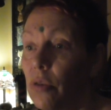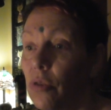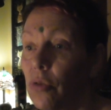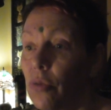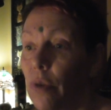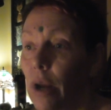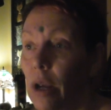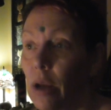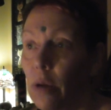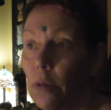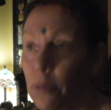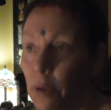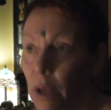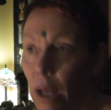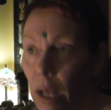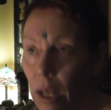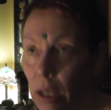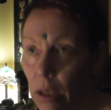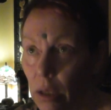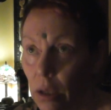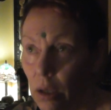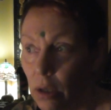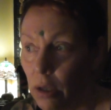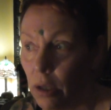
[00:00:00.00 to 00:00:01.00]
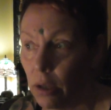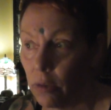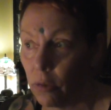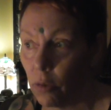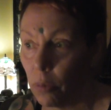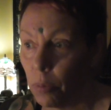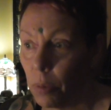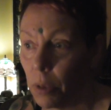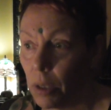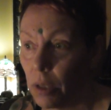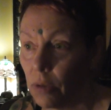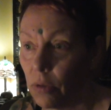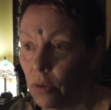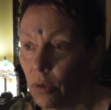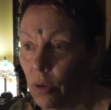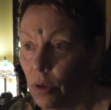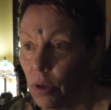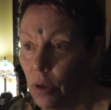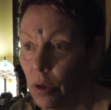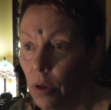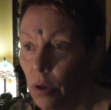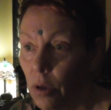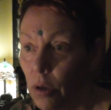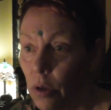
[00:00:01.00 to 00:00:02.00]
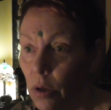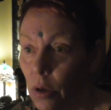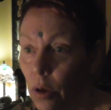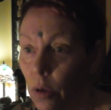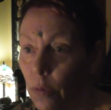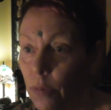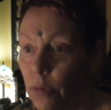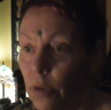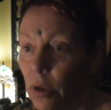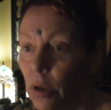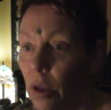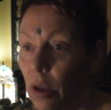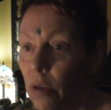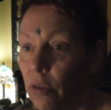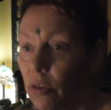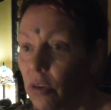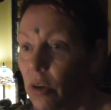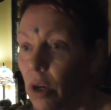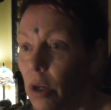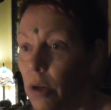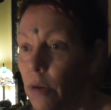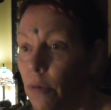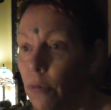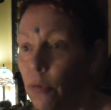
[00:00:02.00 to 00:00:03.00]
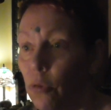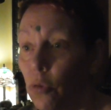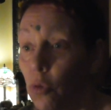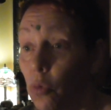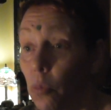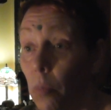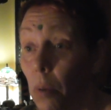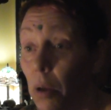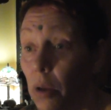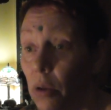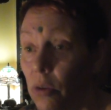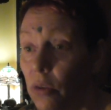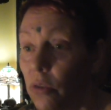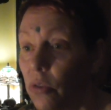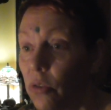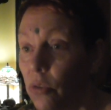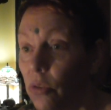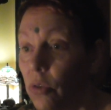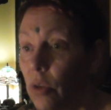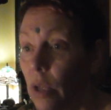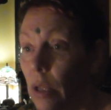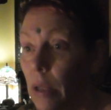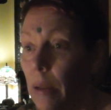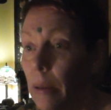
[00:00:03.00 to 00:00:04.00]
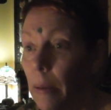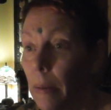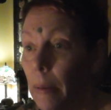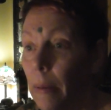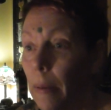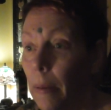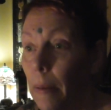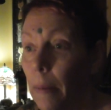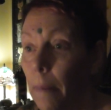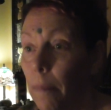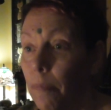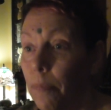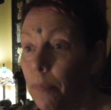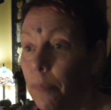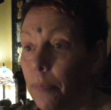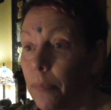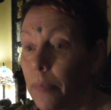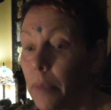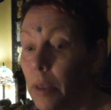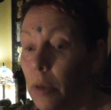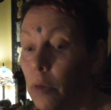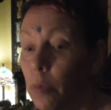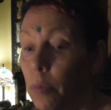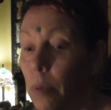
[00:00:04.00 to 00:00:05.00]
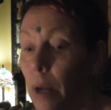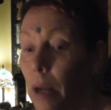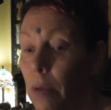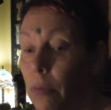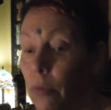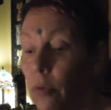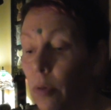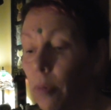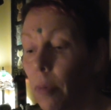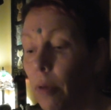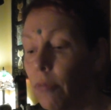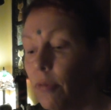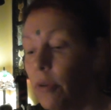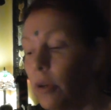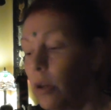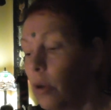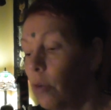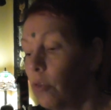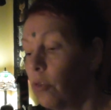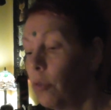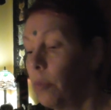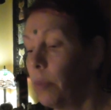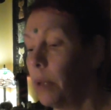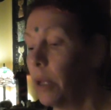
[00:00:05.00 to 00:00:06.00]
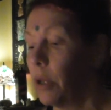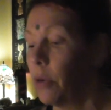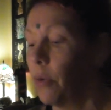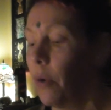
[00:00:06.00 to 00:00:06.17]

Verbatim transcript: track of that a little bit over the last kind of two months. It's perhaps why my videos have been